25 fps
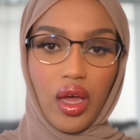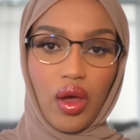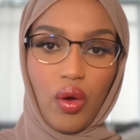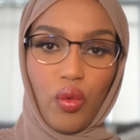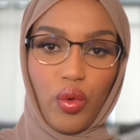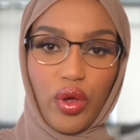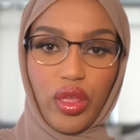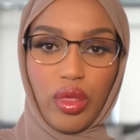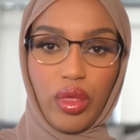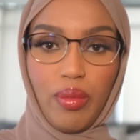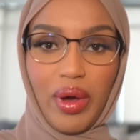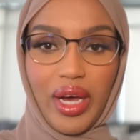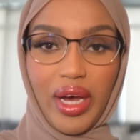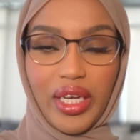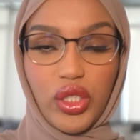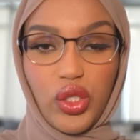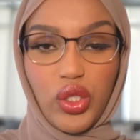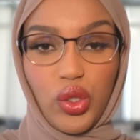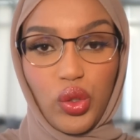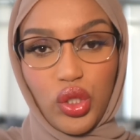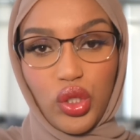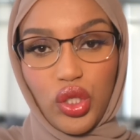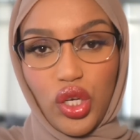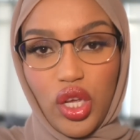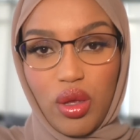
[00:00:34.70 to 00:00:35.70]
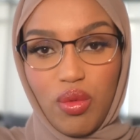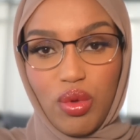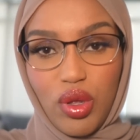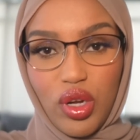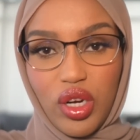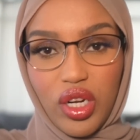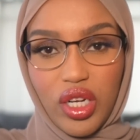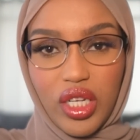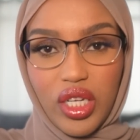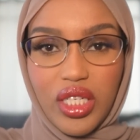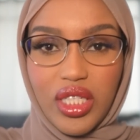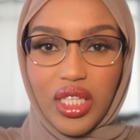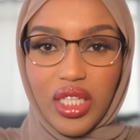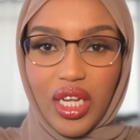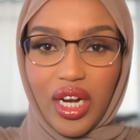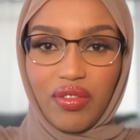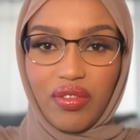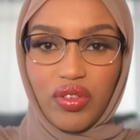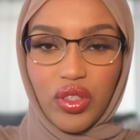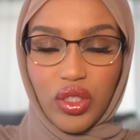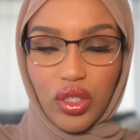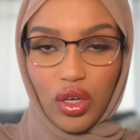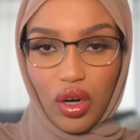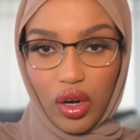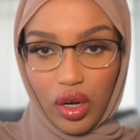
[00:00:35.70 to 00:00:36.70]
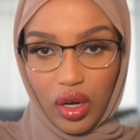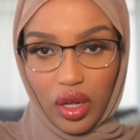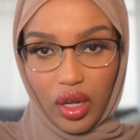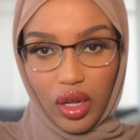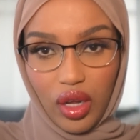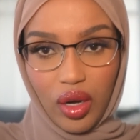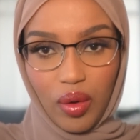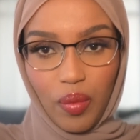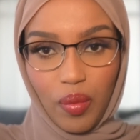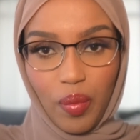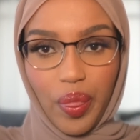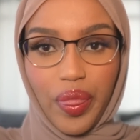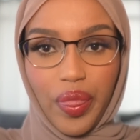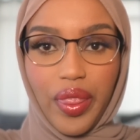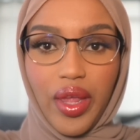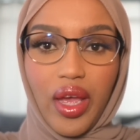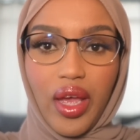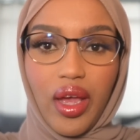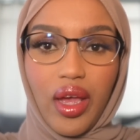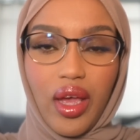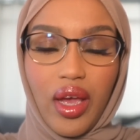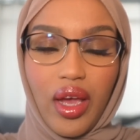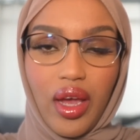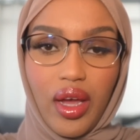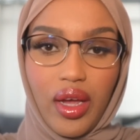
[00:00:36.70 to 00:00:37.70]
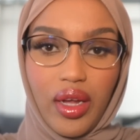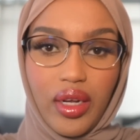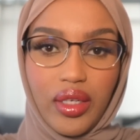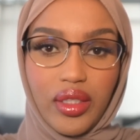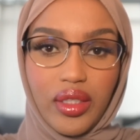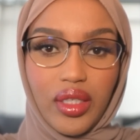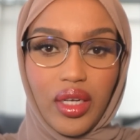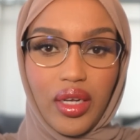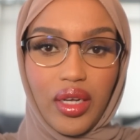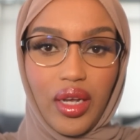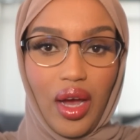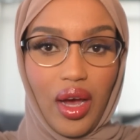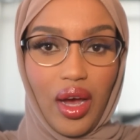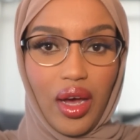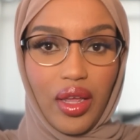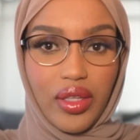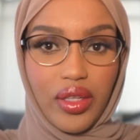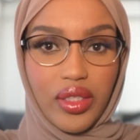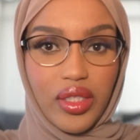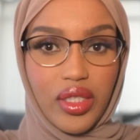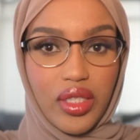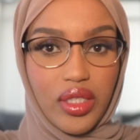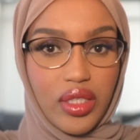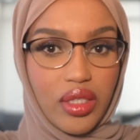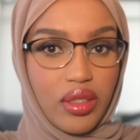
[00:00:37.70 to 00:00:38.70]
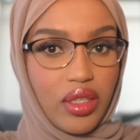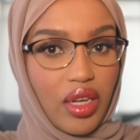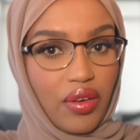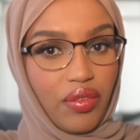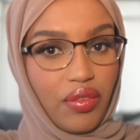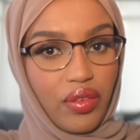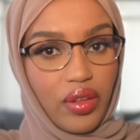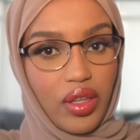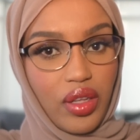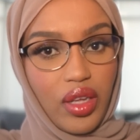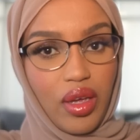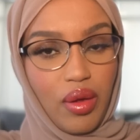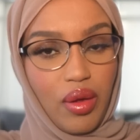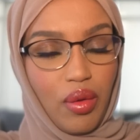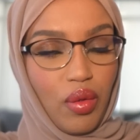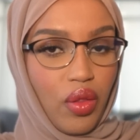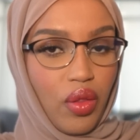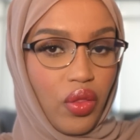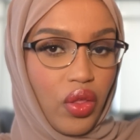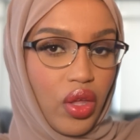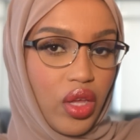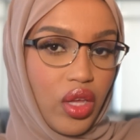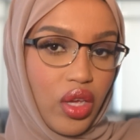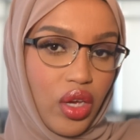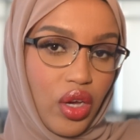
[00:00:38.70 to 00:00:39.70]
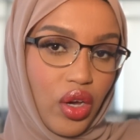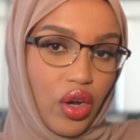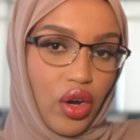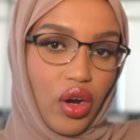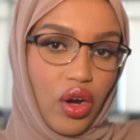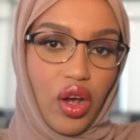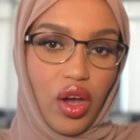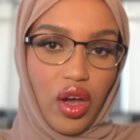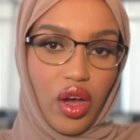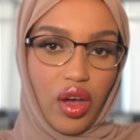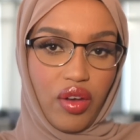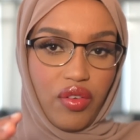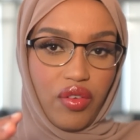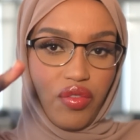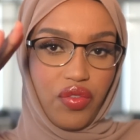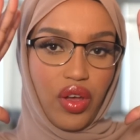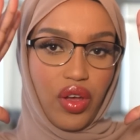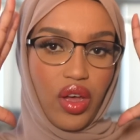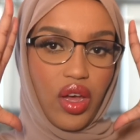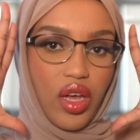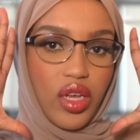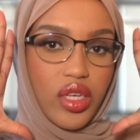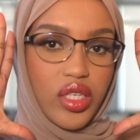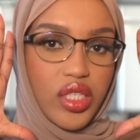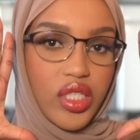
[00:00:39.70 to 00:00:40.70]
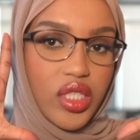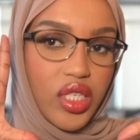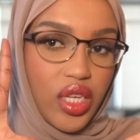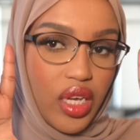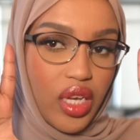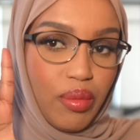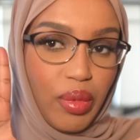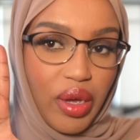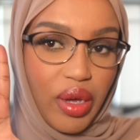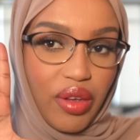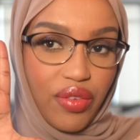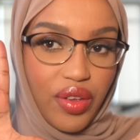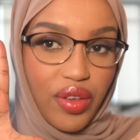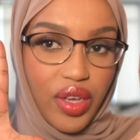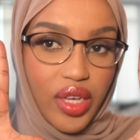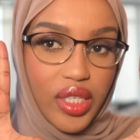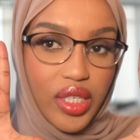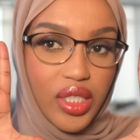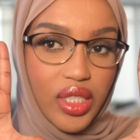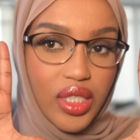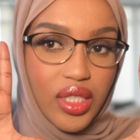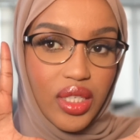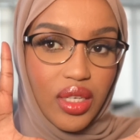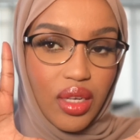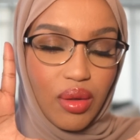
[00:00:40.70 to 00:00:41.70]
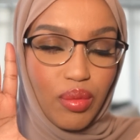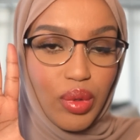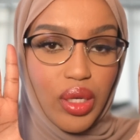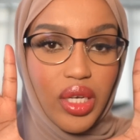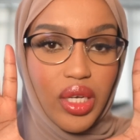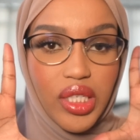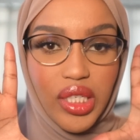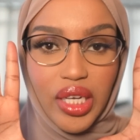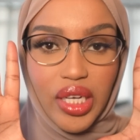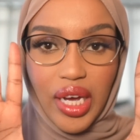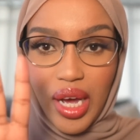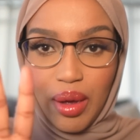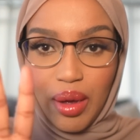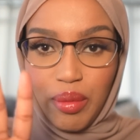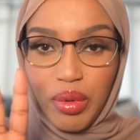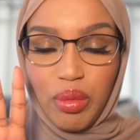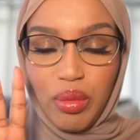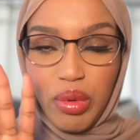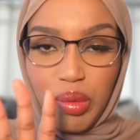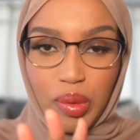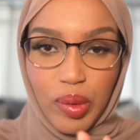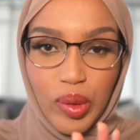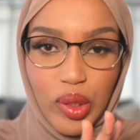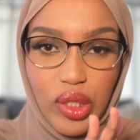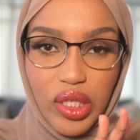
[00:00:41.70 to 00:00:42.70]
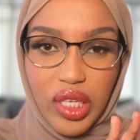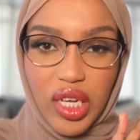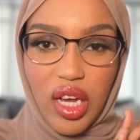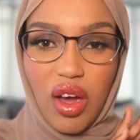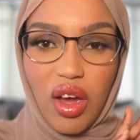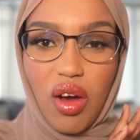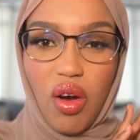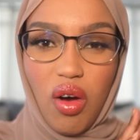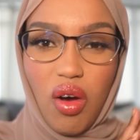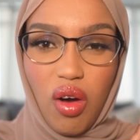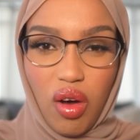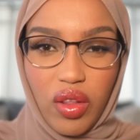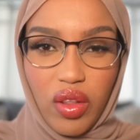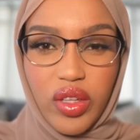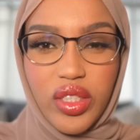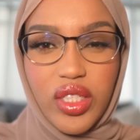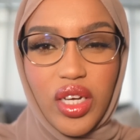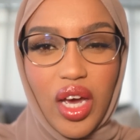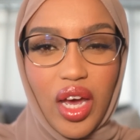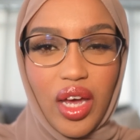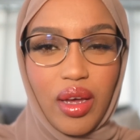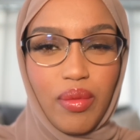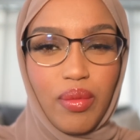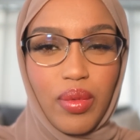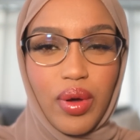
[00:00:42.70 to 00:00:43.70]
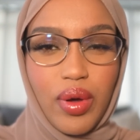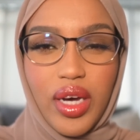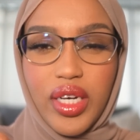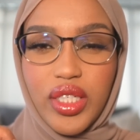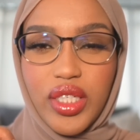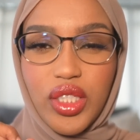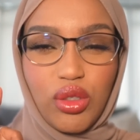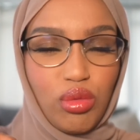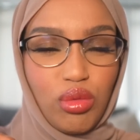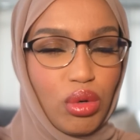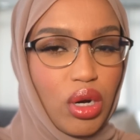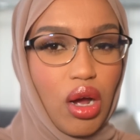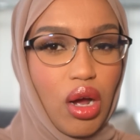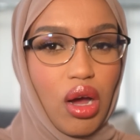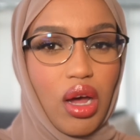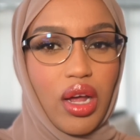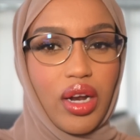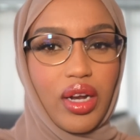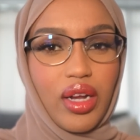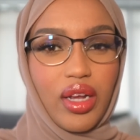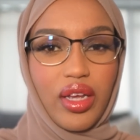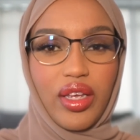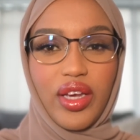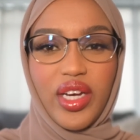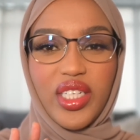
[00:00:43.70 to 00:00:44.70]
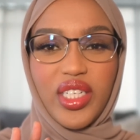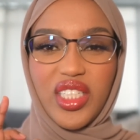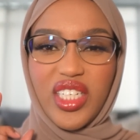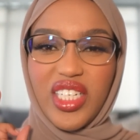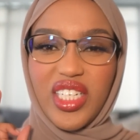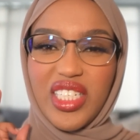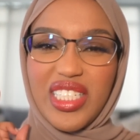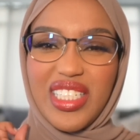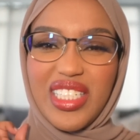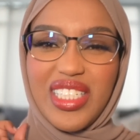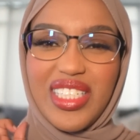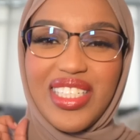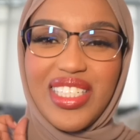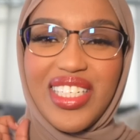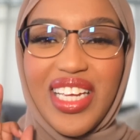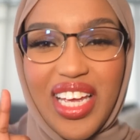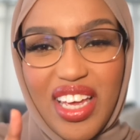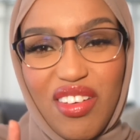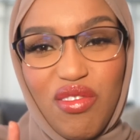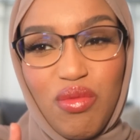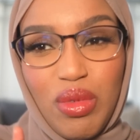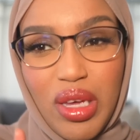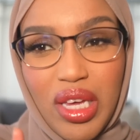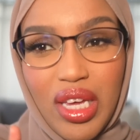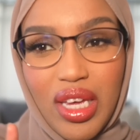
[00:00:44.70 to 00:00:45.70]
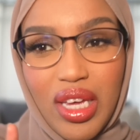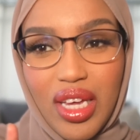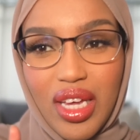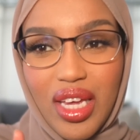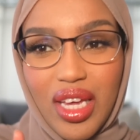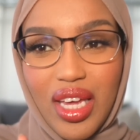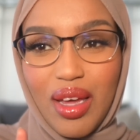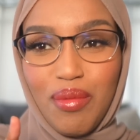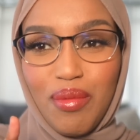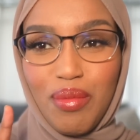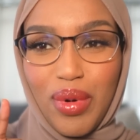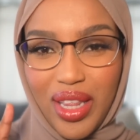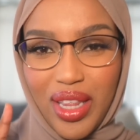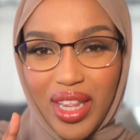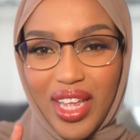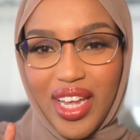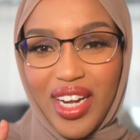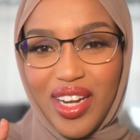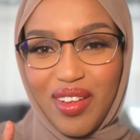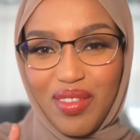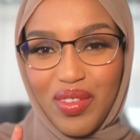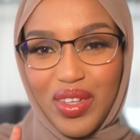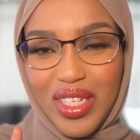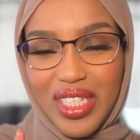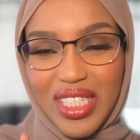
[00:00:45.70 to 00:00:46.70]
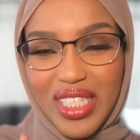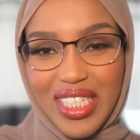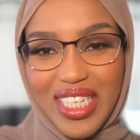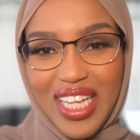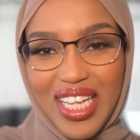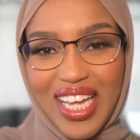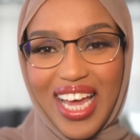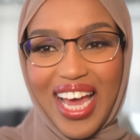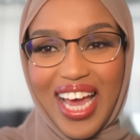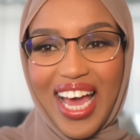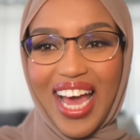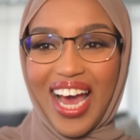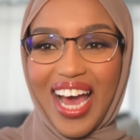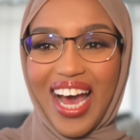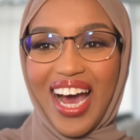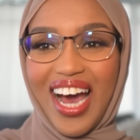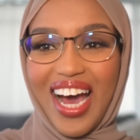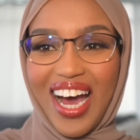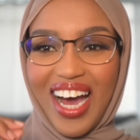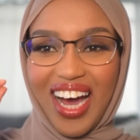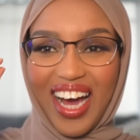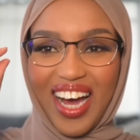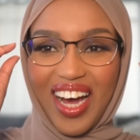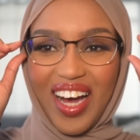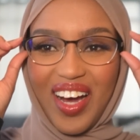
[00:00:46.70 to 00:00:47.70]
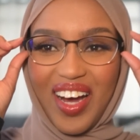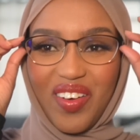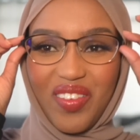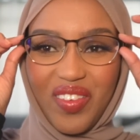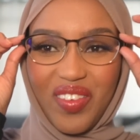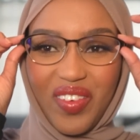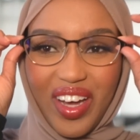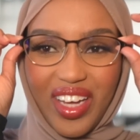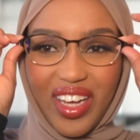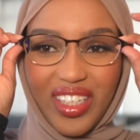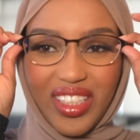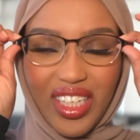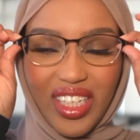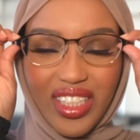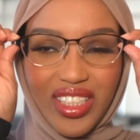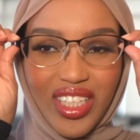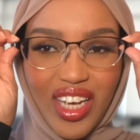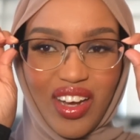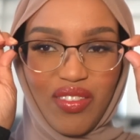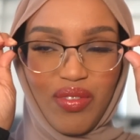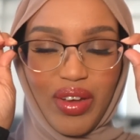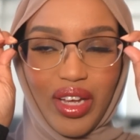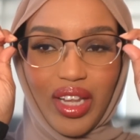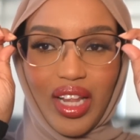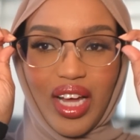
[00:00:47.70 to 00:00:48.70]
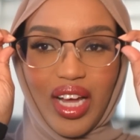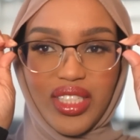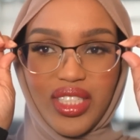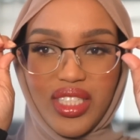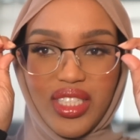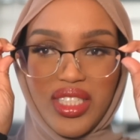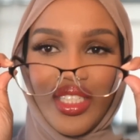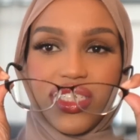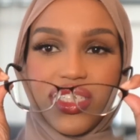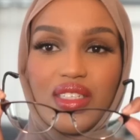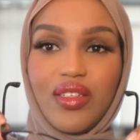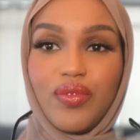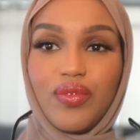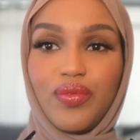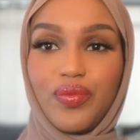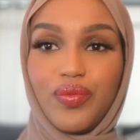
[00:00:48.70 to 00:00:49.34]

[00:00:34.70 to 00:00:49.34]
with my social communities that I've started. And yeah, this is definitely the year of seeing my face because I'm going to be posting all the time. I swear to God. You guys going to get sick of me by the end of this. Um, wait, should I take off my glasses?